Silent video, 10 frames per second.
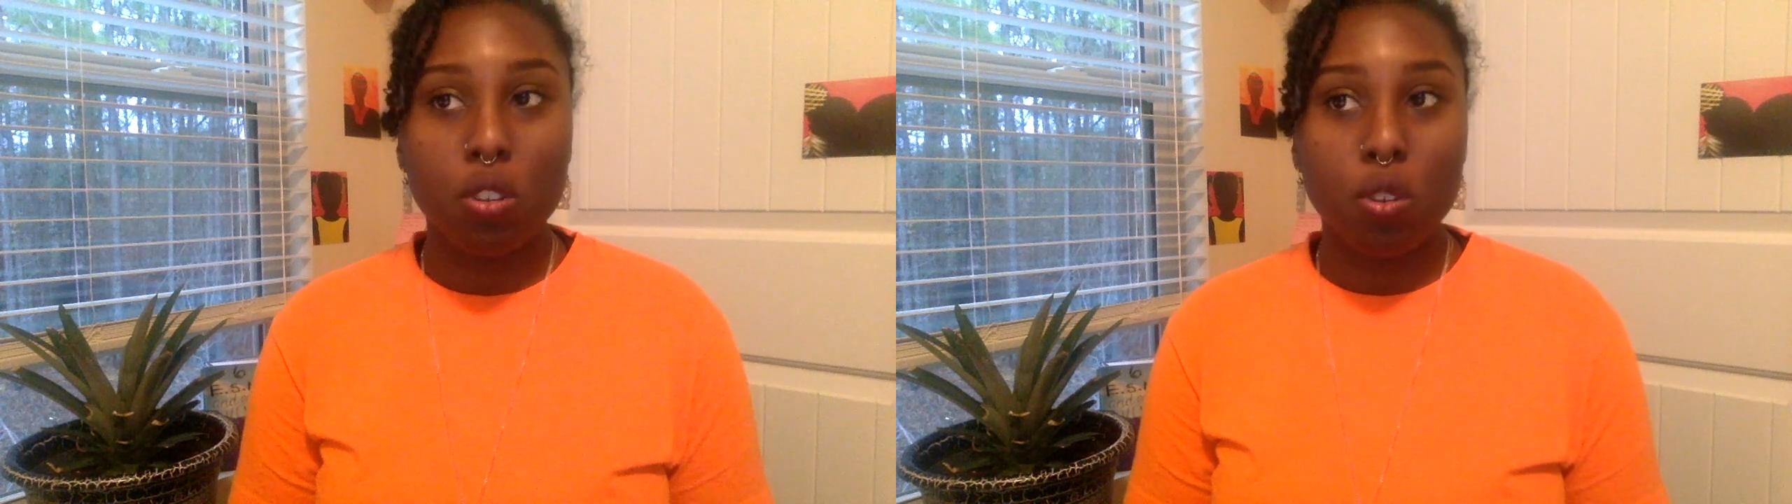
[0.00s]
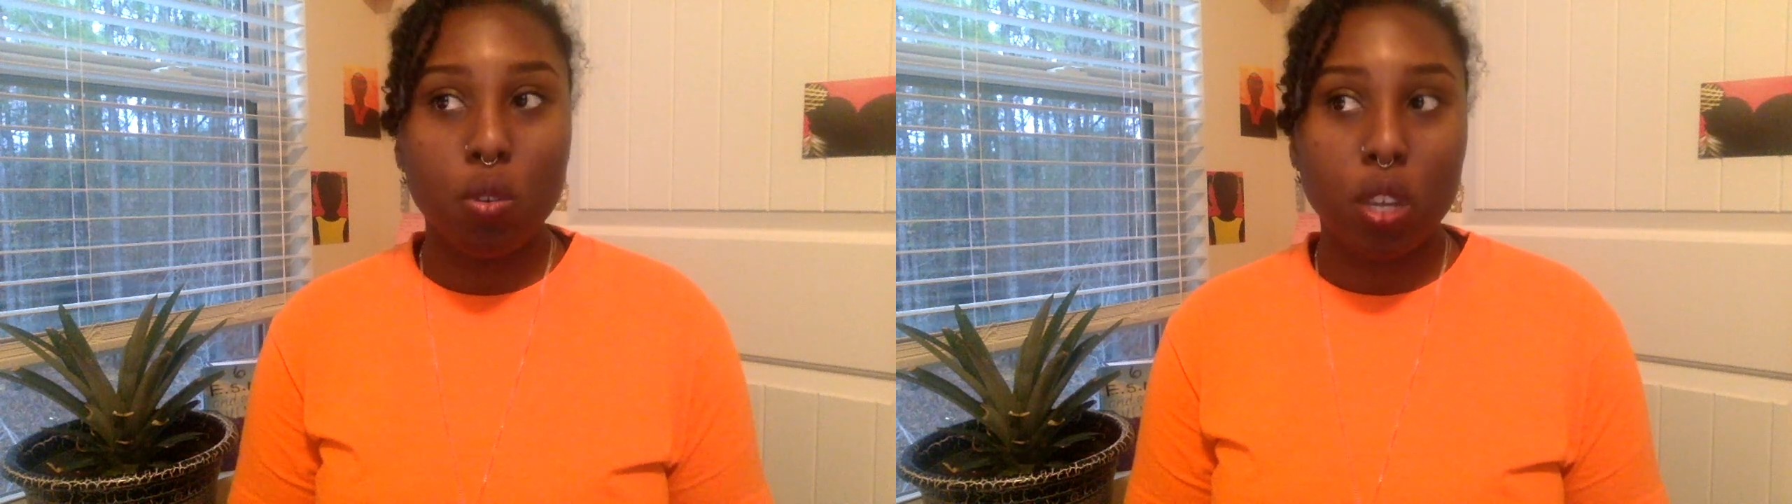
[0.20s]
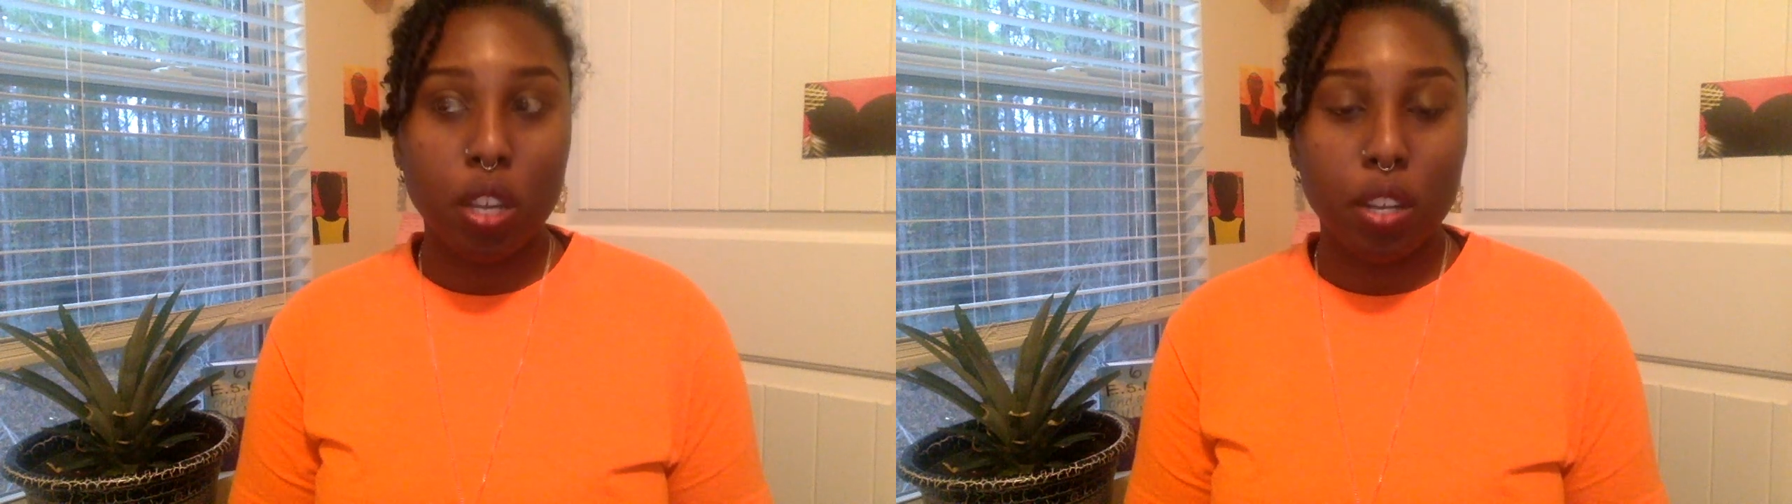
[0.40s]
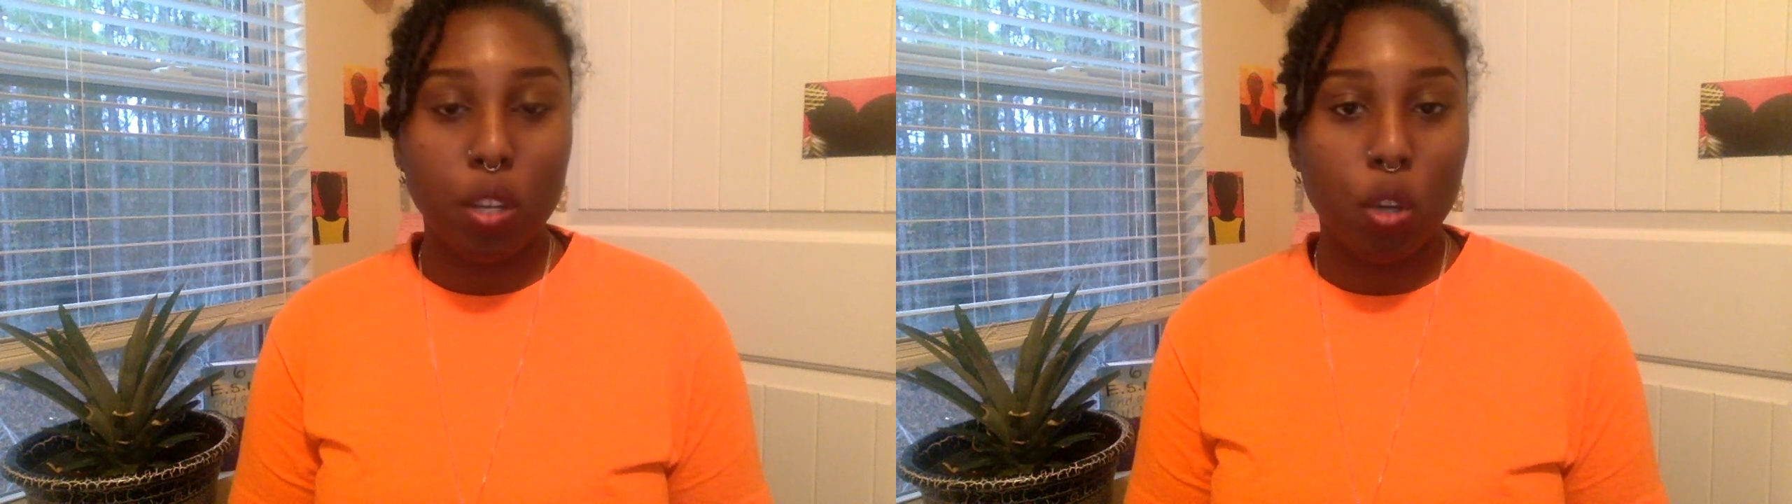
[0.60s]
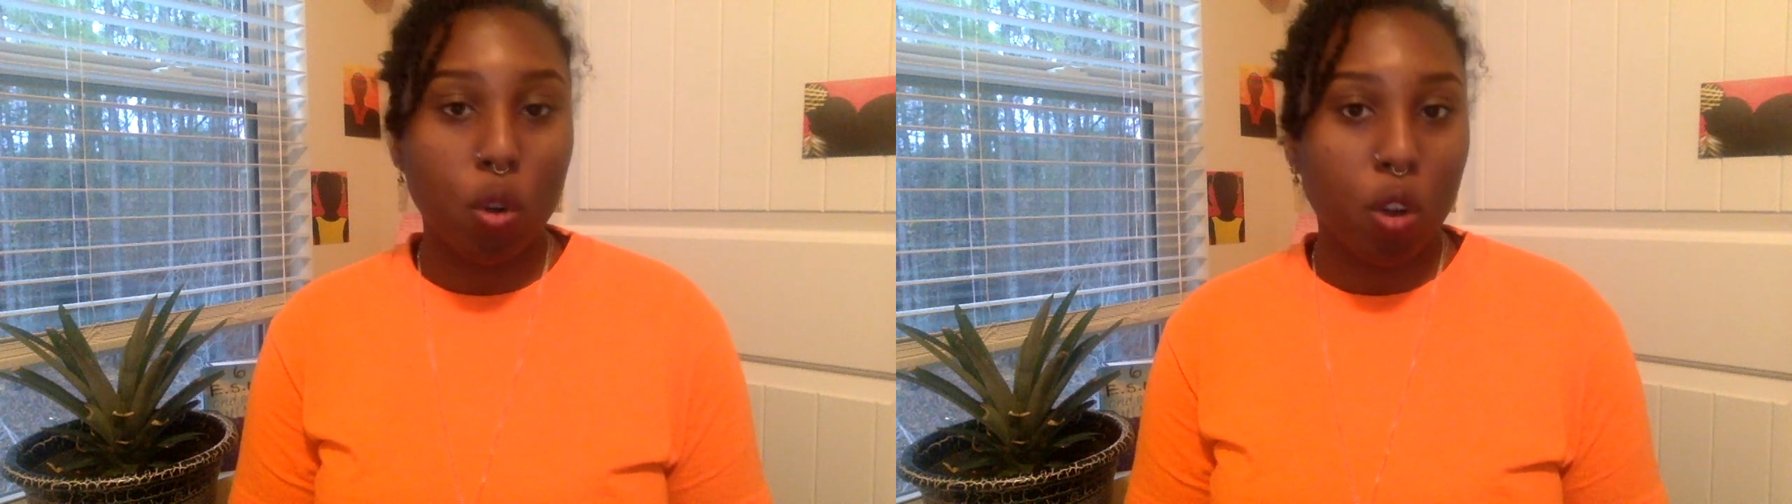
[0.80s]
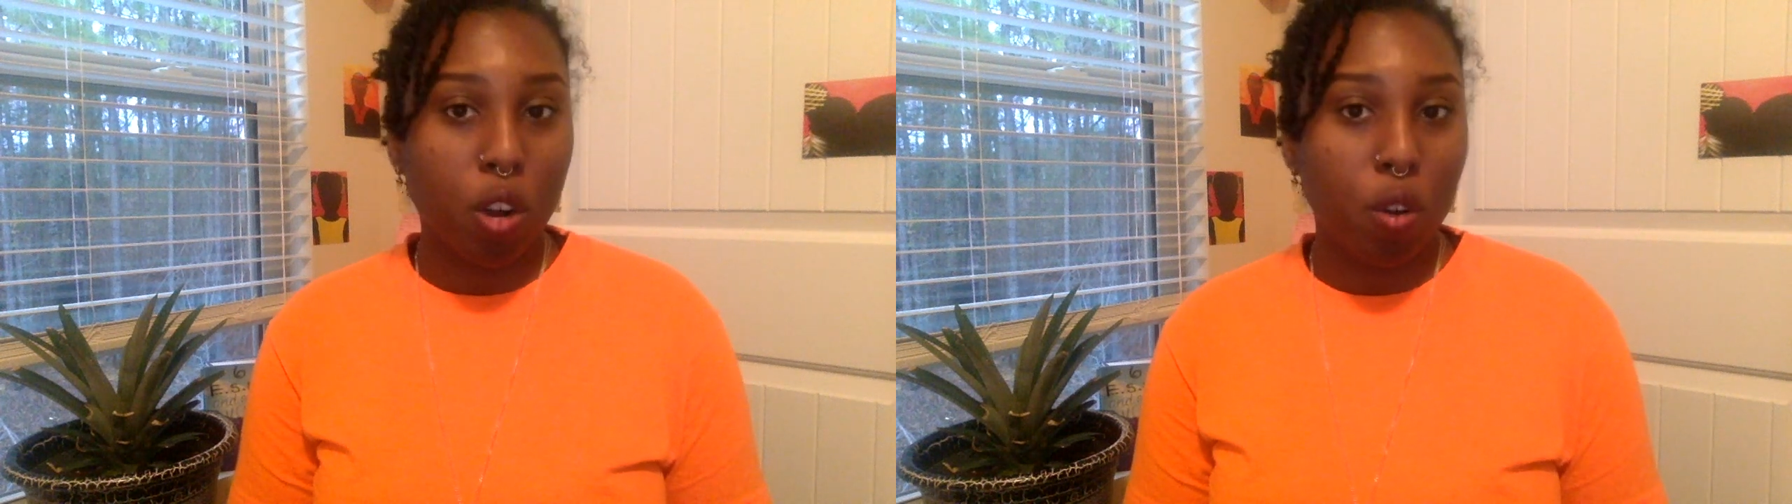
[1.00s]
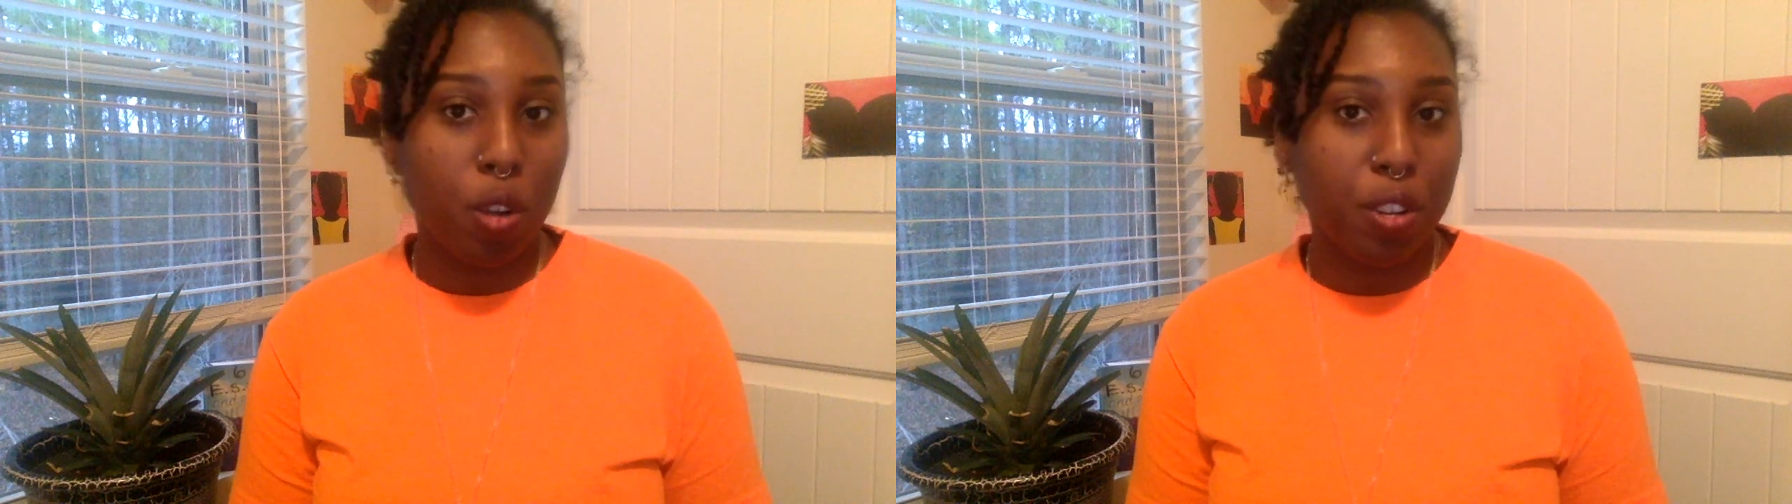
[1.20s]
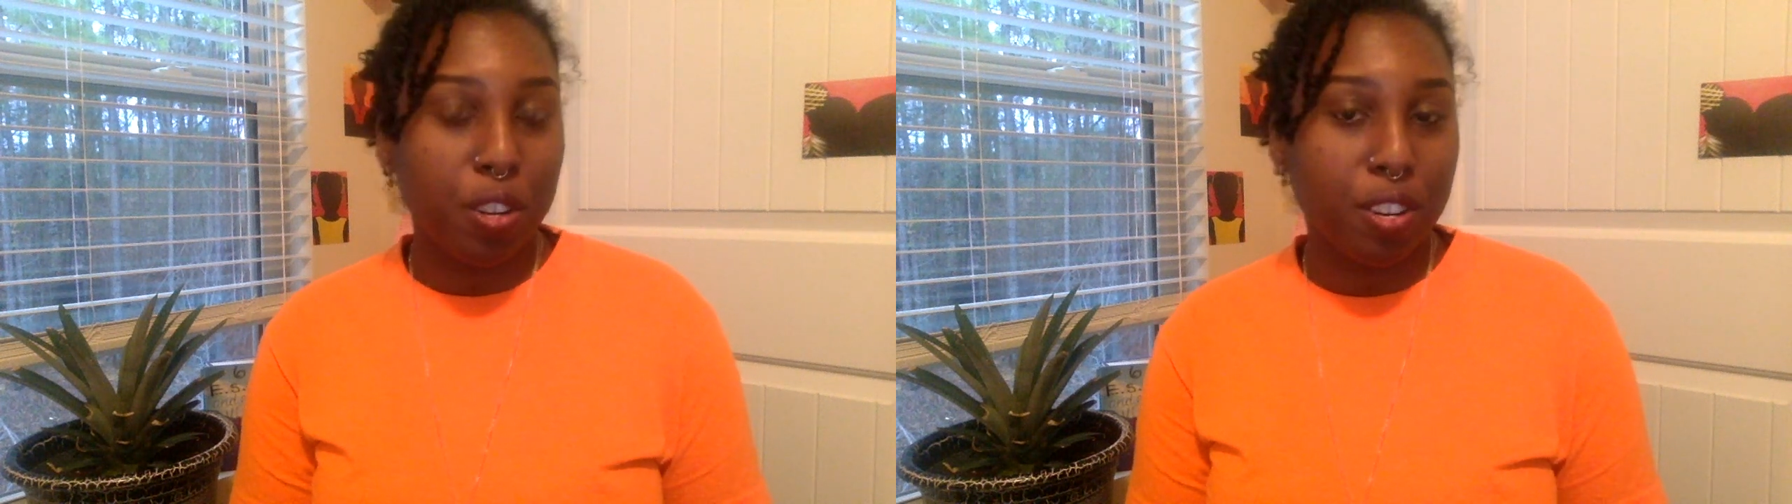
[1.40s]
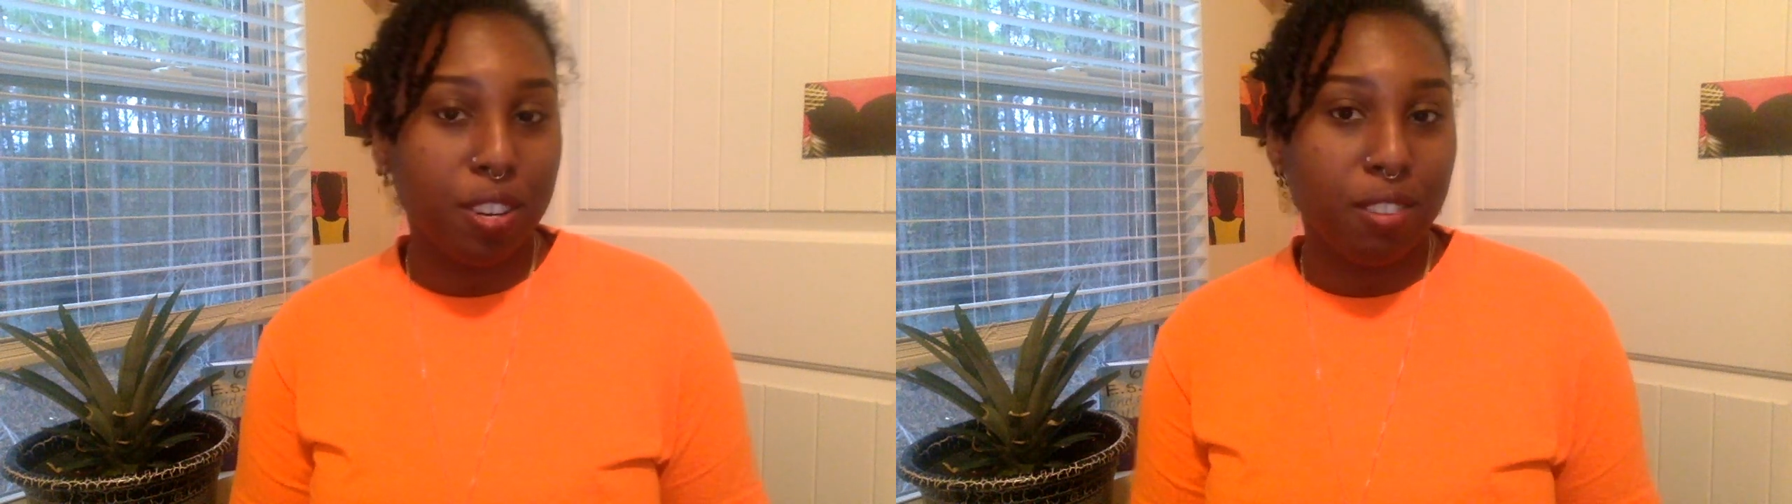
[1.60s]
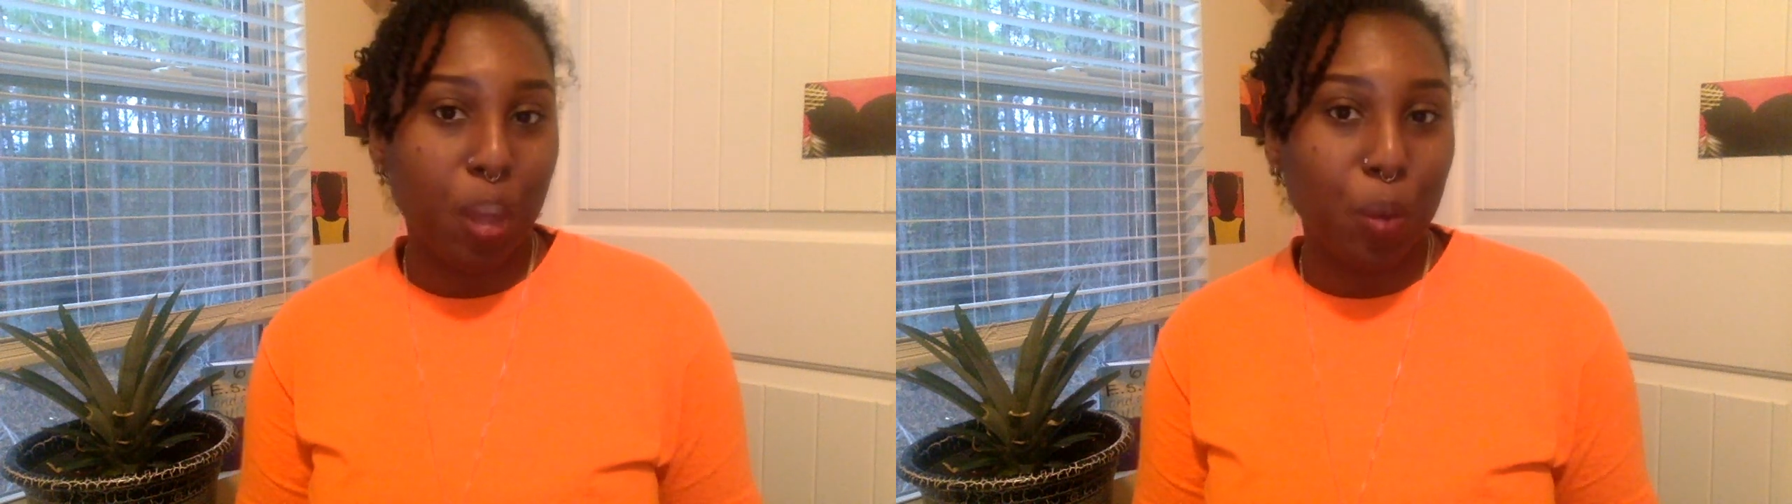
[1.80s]
you could cure on
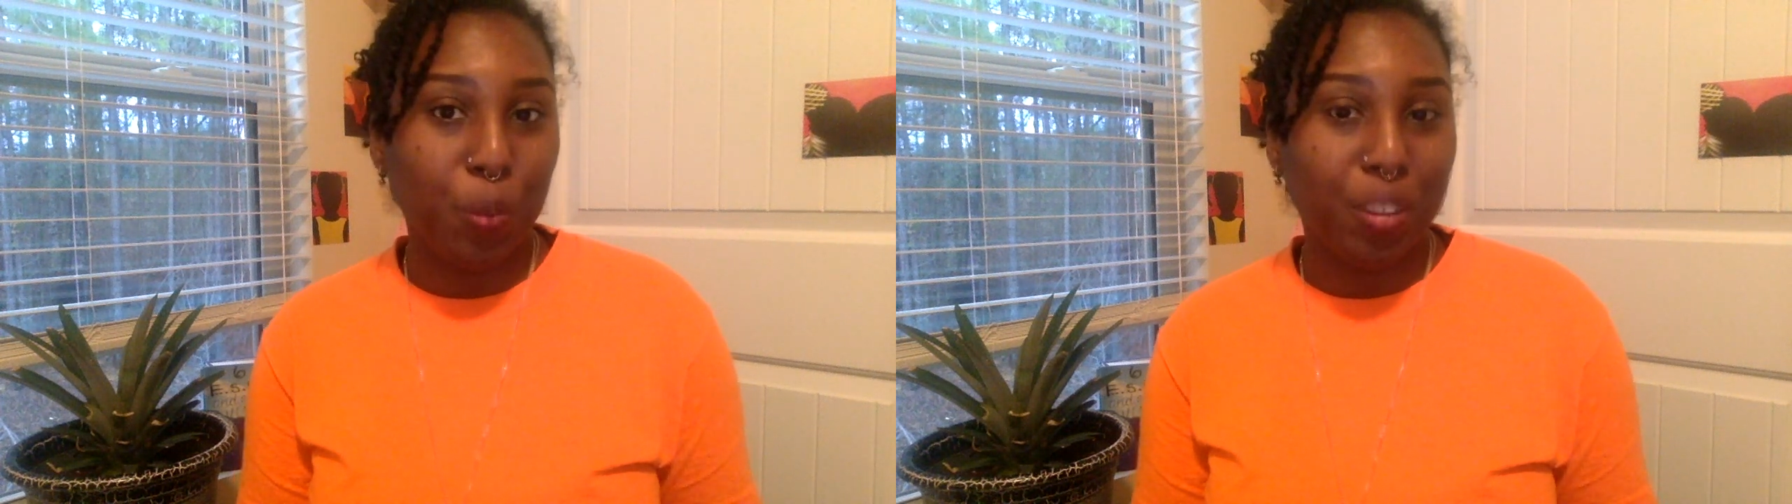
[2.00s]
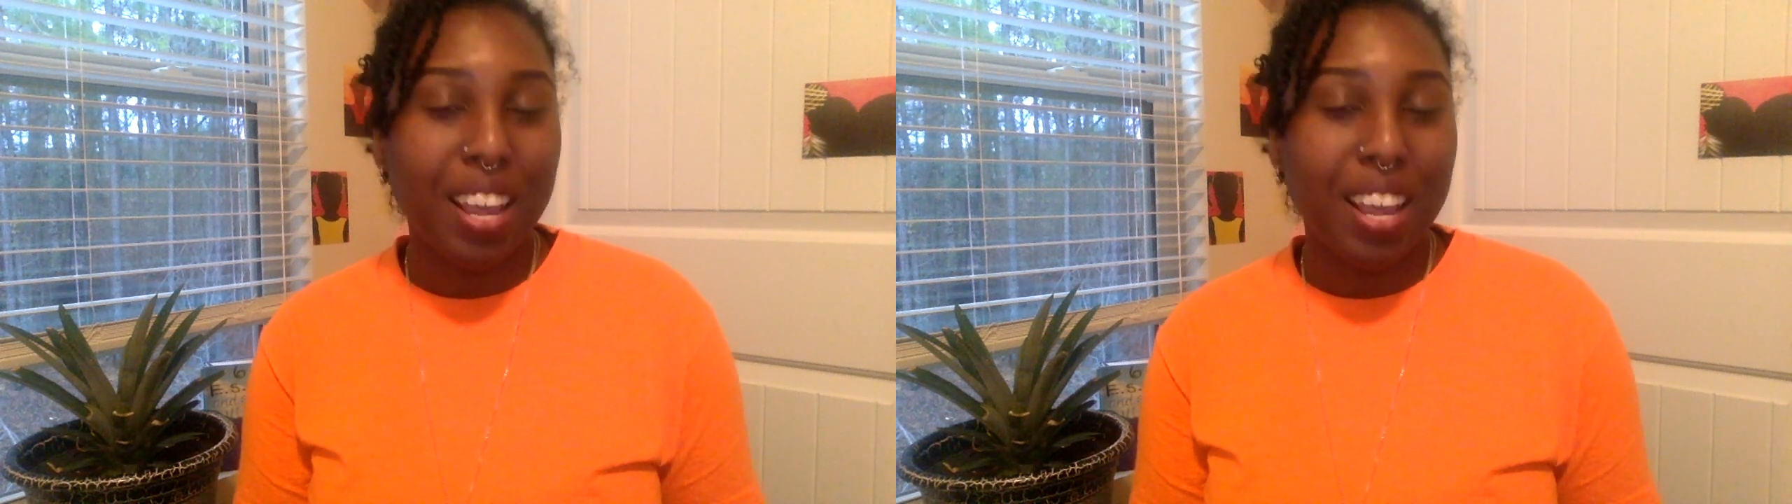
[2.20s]
your own.